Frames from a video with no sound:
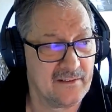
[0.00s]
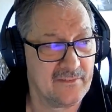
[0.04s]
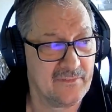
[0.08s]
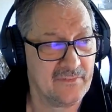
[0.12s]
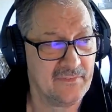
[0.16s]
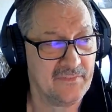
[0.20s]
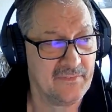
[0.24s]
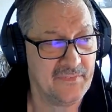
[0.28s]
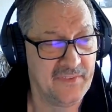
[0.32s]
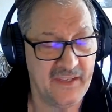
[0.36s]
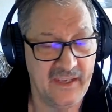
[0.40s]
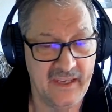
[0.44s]

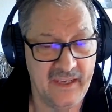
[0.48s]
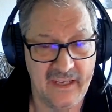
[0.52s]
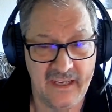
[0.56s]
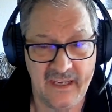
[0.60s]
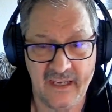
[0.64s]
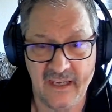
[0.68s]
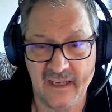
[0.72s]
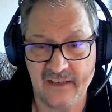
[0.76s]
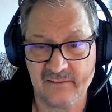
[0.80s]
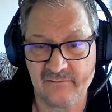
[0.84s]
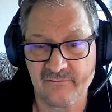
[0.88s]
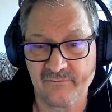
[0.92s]

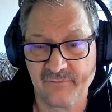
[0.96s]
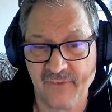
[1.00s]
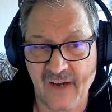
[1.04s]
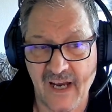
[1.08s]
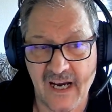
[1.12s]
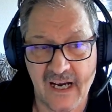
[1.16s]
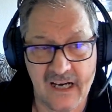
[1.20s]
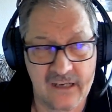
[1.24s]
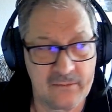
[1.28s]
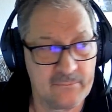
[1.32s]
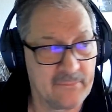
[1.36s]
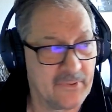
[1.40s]
the
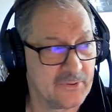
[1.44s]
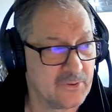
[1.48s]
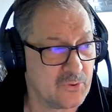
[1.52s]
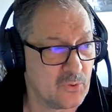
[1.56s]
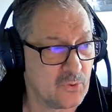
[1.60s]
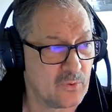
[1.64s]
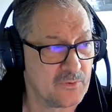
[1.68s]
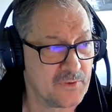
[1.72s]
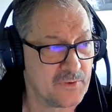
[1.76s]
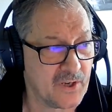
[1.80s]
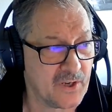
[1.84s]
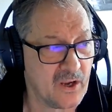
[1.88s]
environment
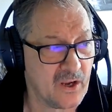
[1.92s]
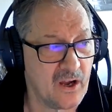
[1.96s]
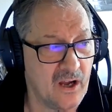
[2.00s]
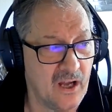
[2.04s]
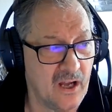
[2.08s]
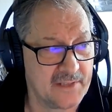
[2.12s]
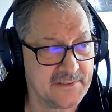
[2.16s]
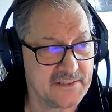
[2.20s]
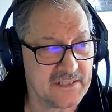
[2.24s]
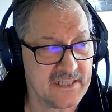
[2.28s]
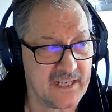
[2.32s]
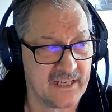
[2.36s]
or the
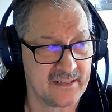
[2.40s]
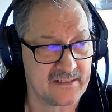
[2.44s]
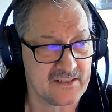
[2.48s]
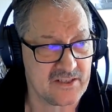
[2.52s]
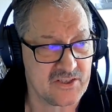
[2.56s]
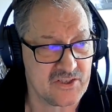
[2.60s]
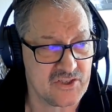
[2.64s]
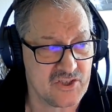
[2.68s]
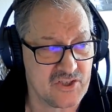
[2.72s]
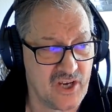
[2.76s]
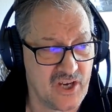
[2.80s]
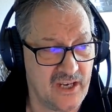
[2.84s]

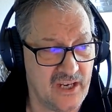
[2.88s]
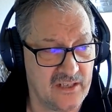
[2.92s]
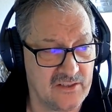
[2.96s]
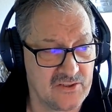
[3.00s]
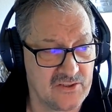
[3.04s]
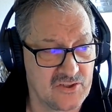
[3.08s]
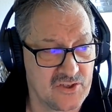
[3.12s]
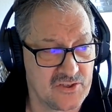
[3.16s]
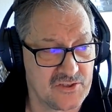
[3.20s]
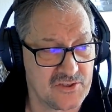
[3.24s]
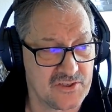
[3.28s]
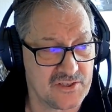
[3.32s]
context
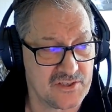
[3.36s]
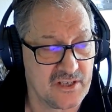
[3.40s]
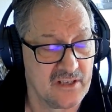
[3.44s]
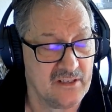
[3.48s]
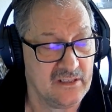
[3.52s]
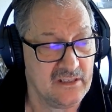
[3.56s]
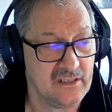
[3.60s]
changes,